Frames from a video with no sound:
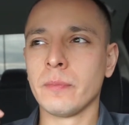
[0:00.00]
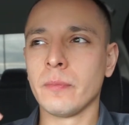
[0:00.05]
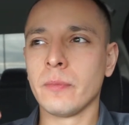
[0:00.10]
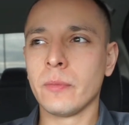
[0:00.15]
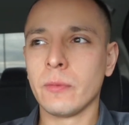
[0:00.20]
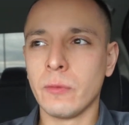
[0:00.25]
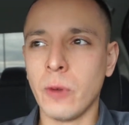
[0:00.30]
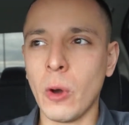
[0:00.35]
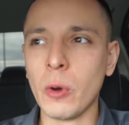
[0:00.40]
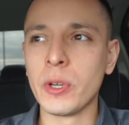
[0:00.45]

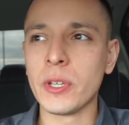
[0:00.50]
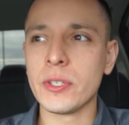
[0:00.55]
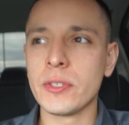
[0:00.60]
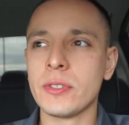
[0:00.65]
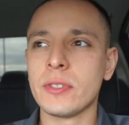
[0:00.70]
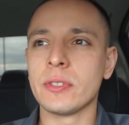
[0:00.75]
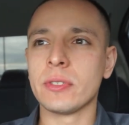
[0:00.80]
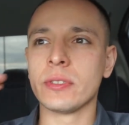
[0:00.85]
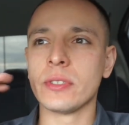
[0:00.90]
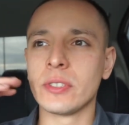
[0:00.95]

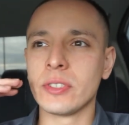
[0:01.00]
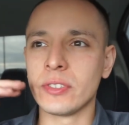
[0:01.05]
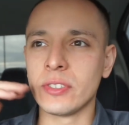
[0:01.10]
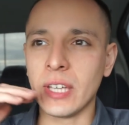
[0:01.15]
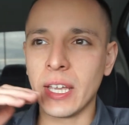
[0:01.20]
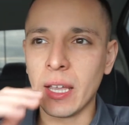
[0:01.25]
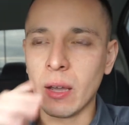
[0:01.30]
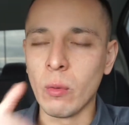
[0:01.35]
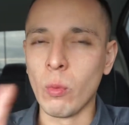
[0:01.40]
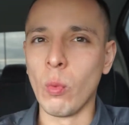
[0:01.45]
Focus,
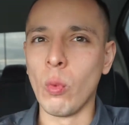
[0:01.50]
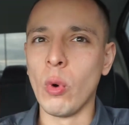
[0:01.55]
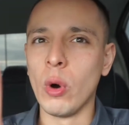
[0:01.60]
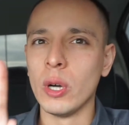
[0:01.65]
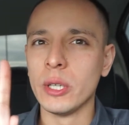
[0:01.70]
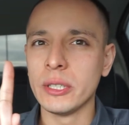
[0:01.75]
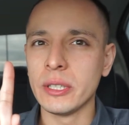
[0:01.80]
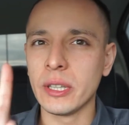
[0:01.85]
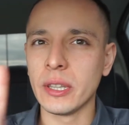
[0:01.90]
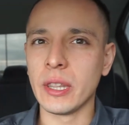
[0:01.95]
stay on
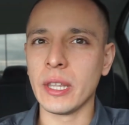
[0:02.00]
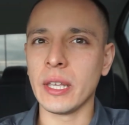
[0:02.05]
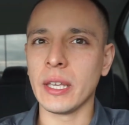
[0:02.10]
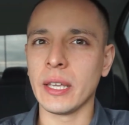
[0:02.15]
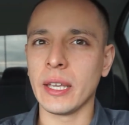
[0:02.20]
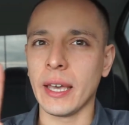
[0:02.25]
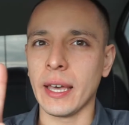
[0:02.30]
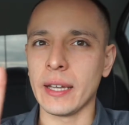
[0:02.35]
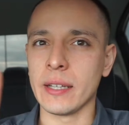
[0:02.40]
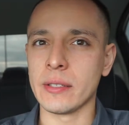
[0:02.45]
one
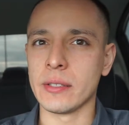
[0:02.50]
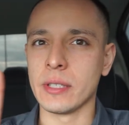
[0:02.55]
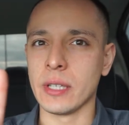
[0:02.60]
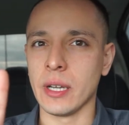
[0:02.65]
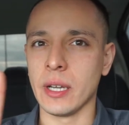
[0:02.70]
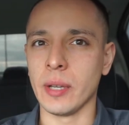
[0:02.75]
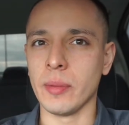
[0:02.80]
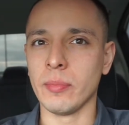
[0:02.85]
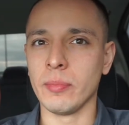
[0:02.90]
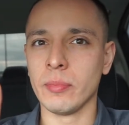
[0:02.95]
thing at a
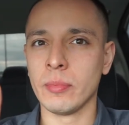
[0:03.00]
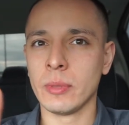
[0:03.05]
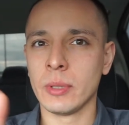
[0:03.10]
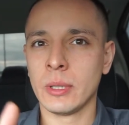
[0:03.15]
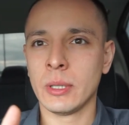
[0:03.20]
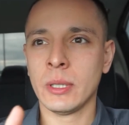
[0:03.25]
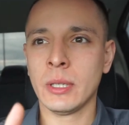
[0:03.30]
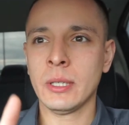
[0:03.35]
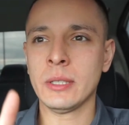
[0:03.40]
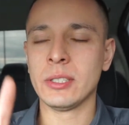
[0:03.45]
time.
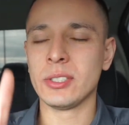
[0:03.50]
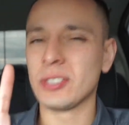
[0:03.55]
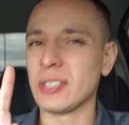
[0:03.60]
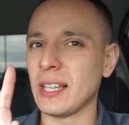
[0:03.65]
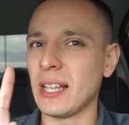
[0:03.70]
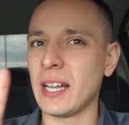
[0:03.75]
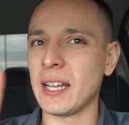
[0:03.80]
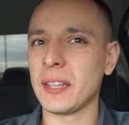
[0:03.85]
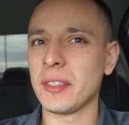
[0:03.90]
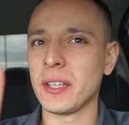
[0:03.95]
There's a
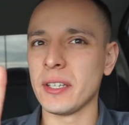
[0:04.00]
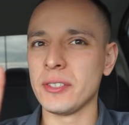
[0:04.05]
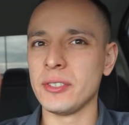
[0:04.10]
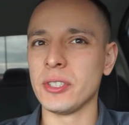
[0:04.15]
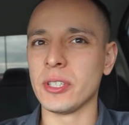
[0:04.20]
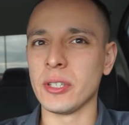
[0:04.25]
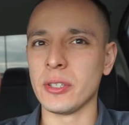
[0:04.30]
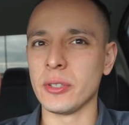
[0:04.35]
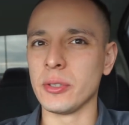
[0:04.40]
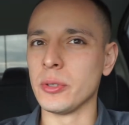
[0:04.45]
lot of things
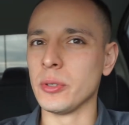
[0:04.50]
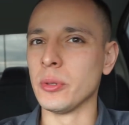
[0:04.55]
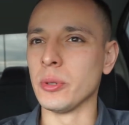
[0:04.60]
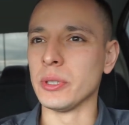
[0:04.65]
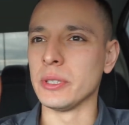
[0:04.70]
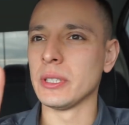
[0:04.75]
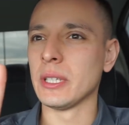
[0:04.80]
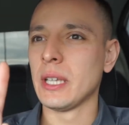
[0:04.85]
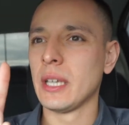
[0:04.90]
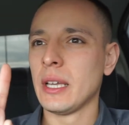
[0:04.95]
you can do,
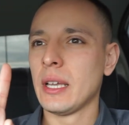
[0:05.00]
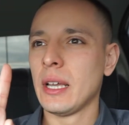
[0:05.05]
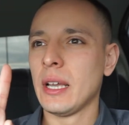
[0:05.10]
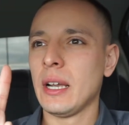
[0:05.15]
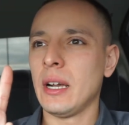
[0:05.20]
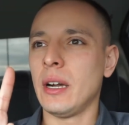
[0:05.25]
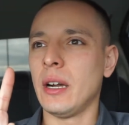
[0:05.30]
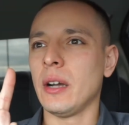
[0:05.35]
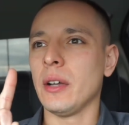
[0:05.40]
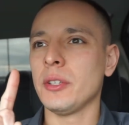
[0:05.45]
and
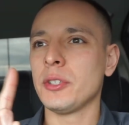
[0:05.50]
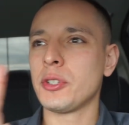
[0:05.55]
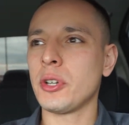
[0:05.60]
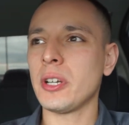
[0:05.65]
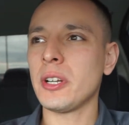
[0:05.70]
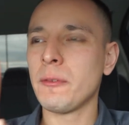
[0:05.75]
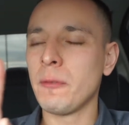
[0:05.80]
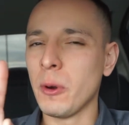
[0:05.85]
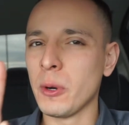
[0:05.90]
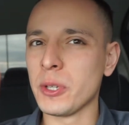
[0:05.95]
you try
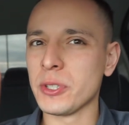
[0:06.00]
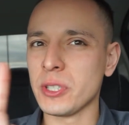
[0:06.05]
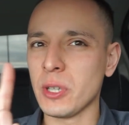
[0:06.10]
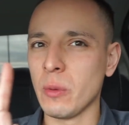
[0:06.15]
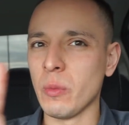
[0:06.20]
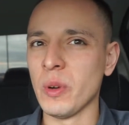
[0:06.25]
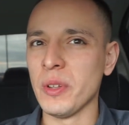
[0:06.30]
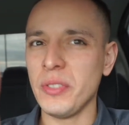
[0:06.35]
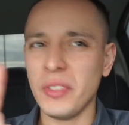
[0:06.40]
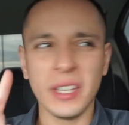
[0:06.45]
to focus
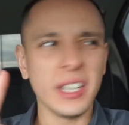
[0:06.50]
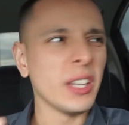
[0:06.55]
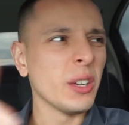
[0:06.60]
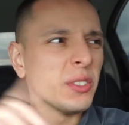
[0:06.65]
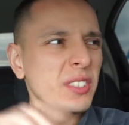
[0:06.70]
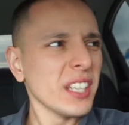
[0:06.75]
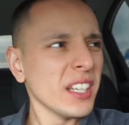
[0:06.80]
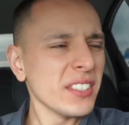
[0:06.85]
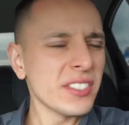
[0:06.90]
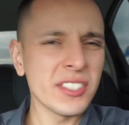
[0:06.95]
on one thing. You know,
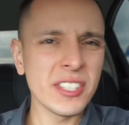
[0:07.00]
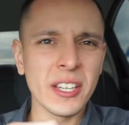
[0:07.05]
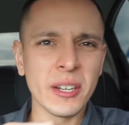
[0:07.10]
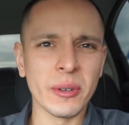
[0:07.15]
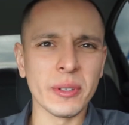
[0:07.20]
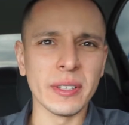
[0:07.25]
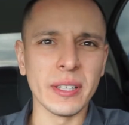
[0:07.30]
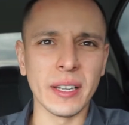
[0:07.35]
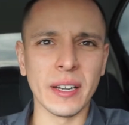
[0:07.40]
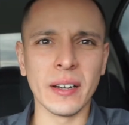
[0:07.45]
test here
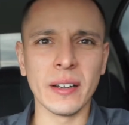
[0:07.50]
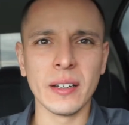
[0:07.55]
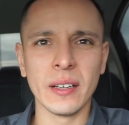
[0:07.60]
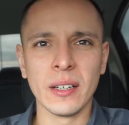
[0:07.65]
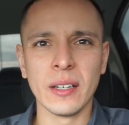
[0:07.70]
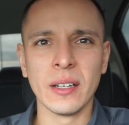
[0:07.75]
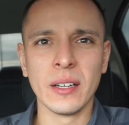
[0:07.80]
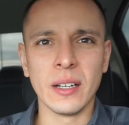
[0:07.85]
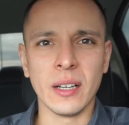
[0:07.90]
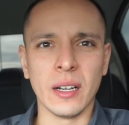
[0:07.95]
and there.
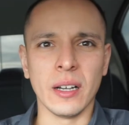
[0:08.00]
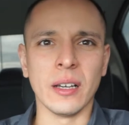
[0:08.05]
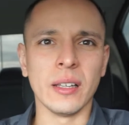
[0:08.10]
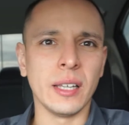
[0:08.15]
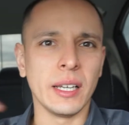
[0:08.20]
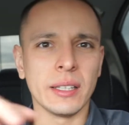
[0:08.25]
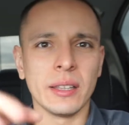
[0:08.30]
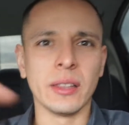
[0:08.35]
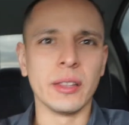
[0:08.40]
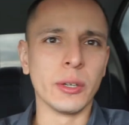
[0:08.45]

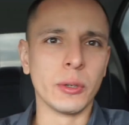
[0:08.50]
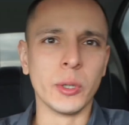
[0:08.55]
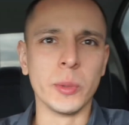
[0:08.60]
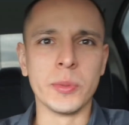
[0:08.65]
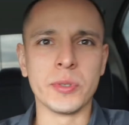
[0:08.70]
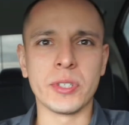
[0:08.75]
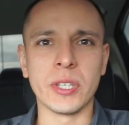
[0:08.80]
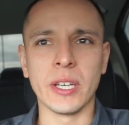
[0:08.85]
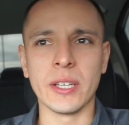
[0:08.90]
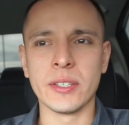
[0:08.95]
Like the group
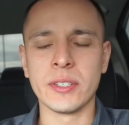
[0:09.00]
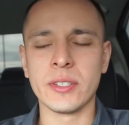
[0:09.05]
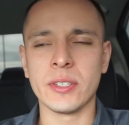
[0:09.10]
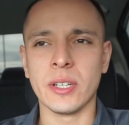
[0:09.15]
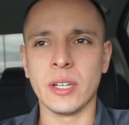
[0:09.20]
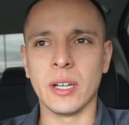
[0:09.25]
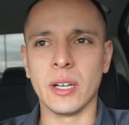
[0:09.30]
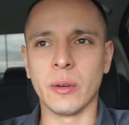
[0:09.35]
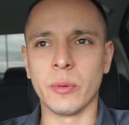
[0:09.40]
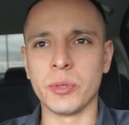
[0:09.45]
says,
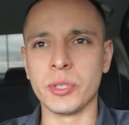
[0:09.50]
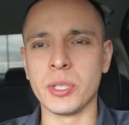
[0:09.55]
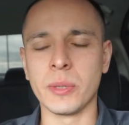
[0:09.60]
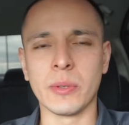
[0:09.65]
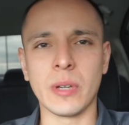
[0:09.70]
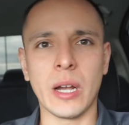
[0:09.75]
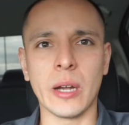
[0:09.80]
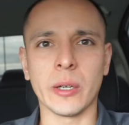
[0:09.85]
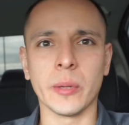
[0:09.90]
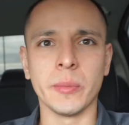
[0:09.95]
with Jim
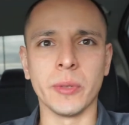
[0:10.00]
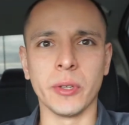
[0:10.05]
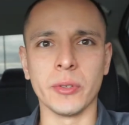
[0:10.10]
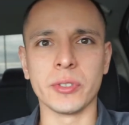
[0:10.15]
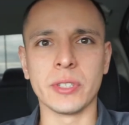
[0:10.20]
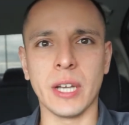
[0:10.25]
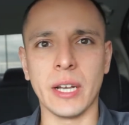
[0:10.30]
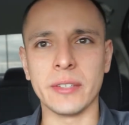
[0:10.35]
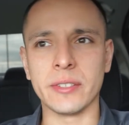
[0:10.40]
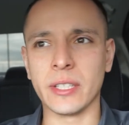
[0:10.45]
Cockerman, those
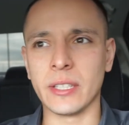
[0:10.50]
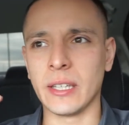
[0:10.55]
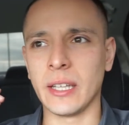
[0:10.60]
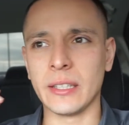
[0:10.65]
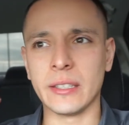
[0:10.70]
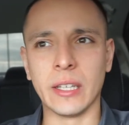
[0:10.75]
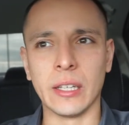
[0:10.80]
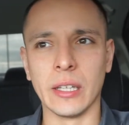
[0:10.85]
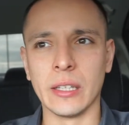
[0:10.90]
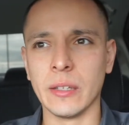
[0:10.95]
guys, they
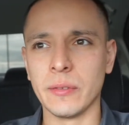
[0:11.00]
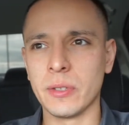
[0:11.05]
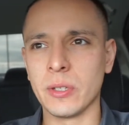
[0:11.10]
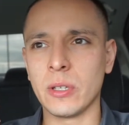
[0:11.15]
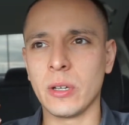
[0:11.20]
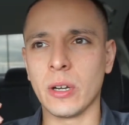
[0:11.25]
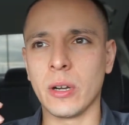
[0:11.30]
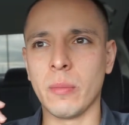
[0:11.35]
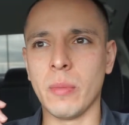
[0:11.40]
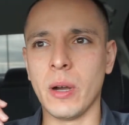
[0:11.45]
love to
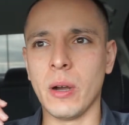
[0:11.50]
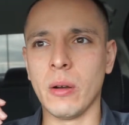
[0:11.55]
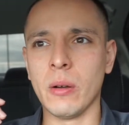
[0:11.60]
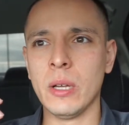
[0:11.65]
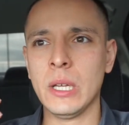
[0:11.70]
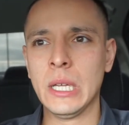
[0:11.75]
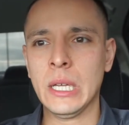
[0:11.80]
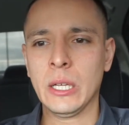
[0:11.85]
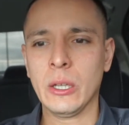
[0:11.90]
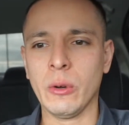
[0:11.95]
talk about
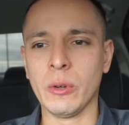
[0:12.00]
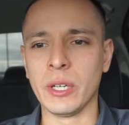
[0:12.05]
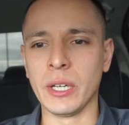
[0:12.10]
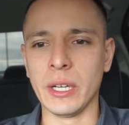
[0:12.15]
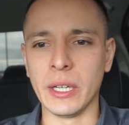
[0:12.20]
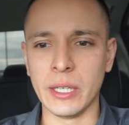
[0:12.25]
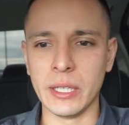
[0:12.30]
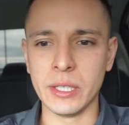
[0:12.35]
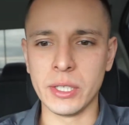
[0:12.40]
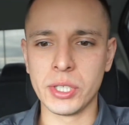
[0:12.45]
going
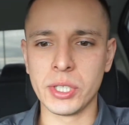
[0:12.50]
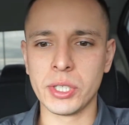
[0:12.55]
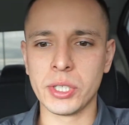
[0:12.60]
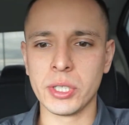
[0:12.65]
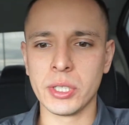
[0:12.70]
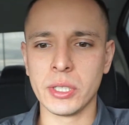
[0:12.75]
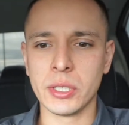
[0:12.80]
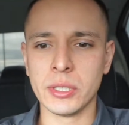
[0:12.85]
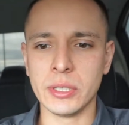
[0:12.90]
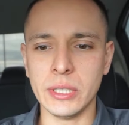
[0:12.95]
an inch
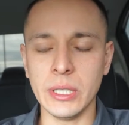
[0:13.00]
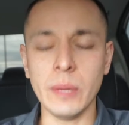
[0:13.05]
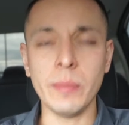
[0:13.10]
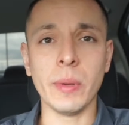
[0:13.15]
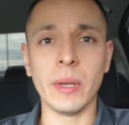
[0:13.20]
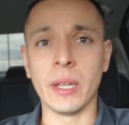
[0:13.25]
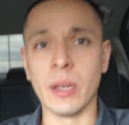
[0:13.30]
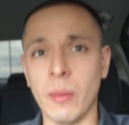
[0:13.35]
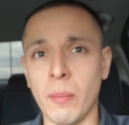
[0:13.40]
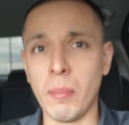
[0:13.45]

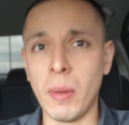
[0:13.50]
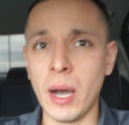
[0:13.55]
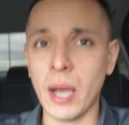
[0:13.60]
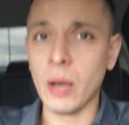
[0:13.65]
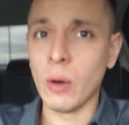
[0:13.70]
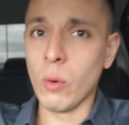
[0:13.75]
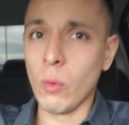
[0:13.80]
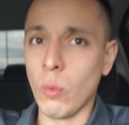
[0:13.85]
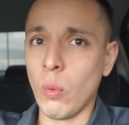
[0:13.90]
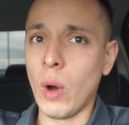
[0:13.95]
deep and a
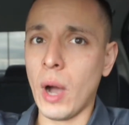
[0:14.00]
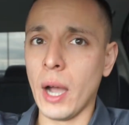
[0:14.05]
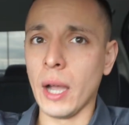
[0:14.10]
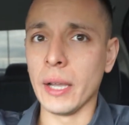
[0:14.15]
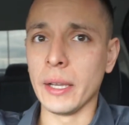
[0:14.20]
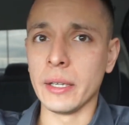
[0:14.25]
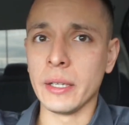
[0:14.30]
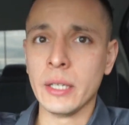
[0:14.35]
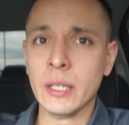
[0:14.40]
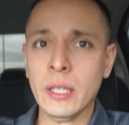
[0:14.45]
mile
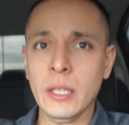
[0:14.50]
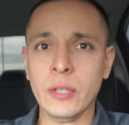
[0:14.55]
wide.